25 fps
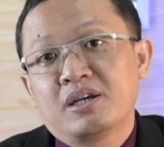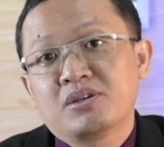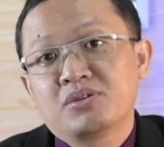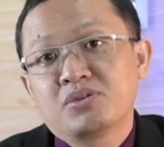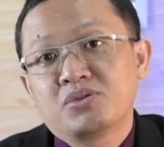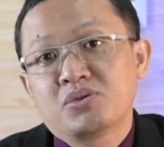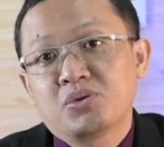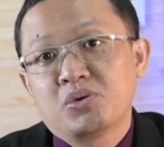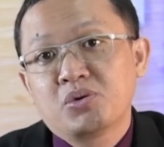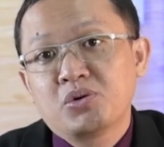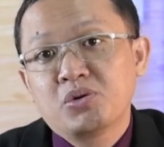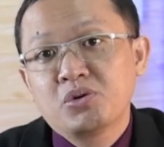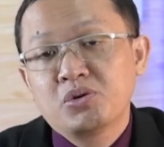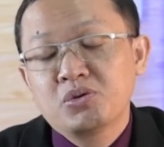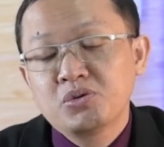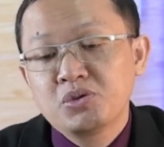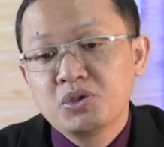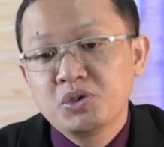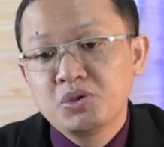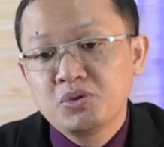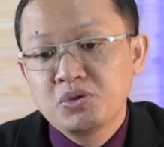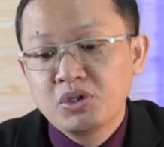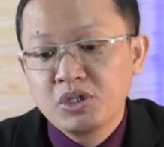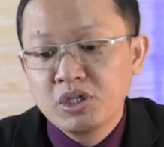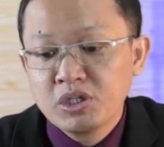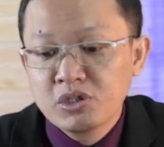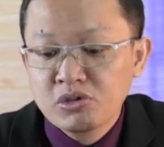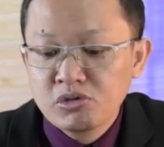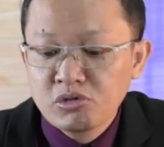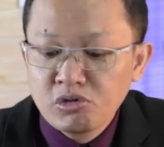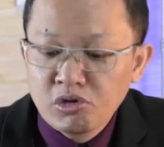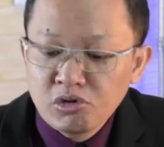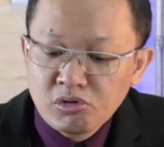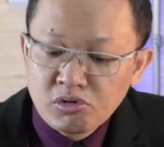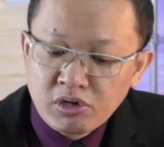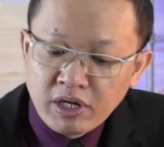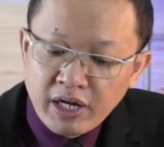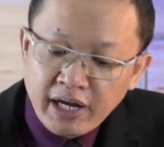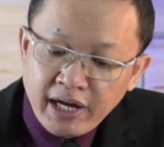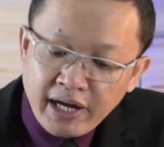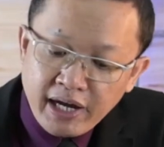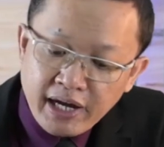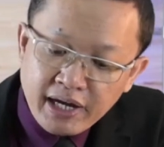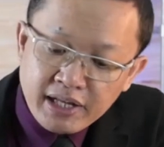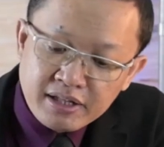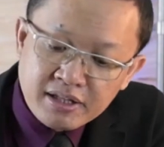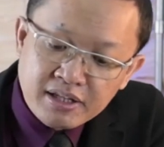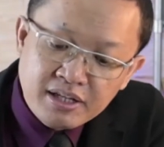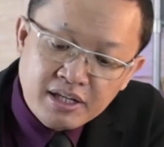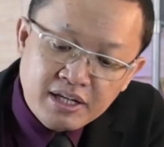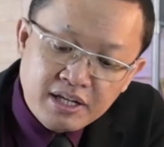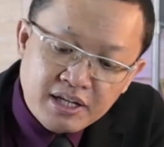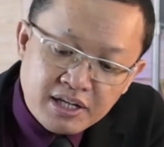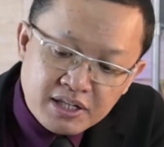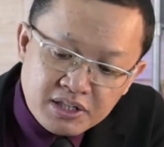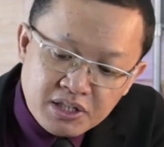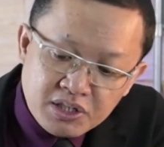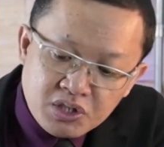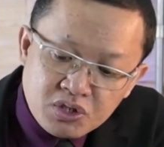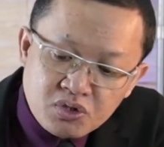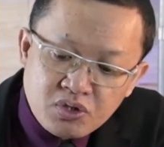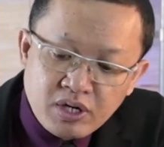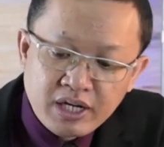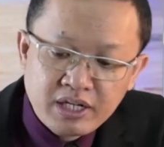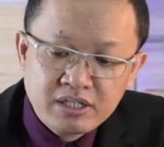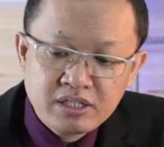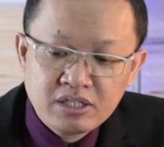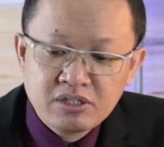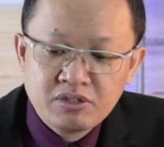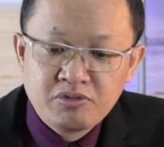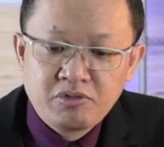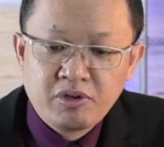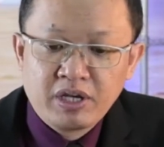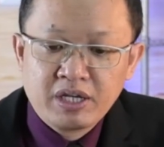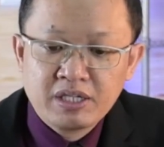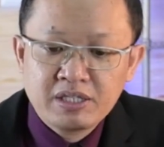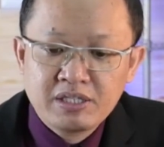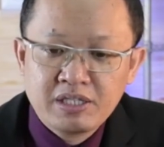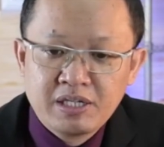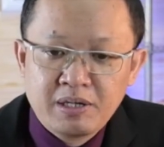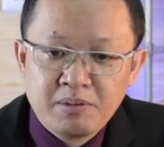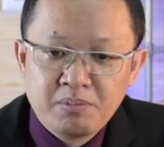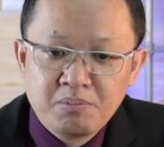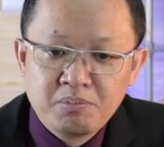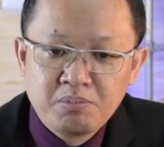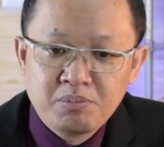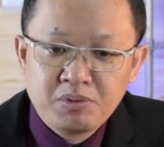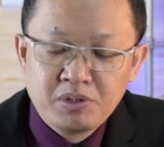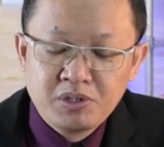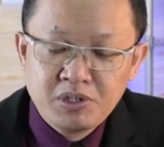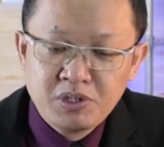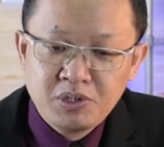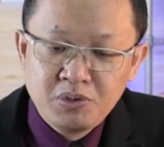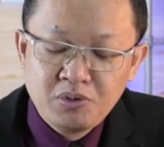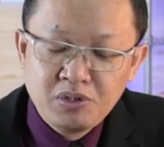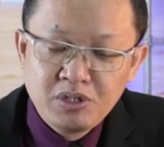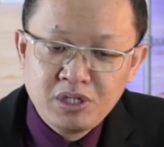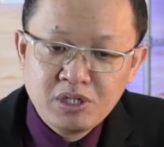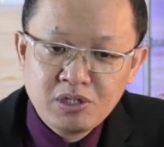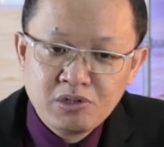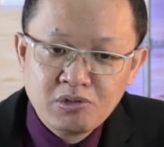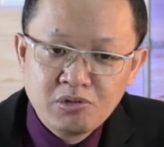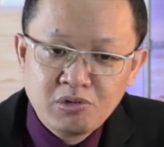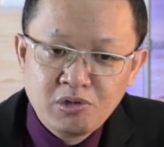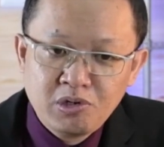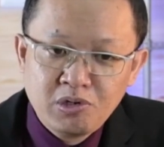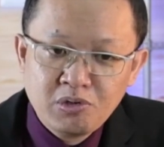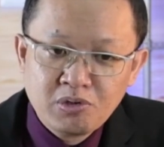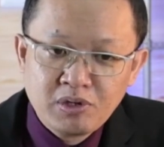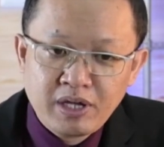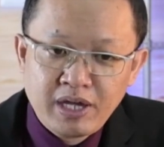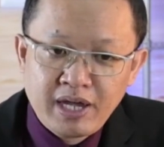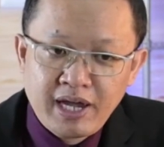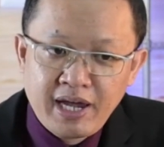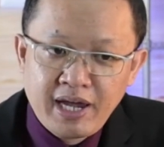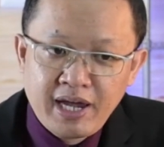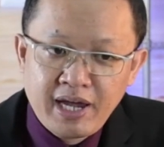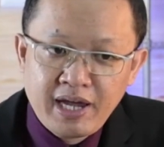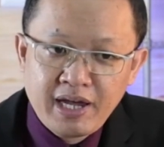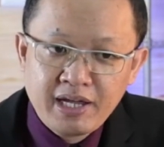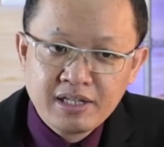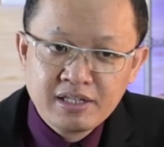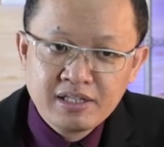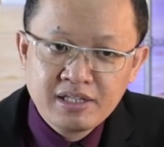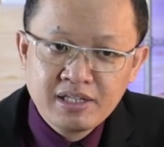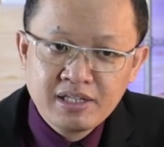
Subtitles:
so you need to look at the trends, for example. You need to look at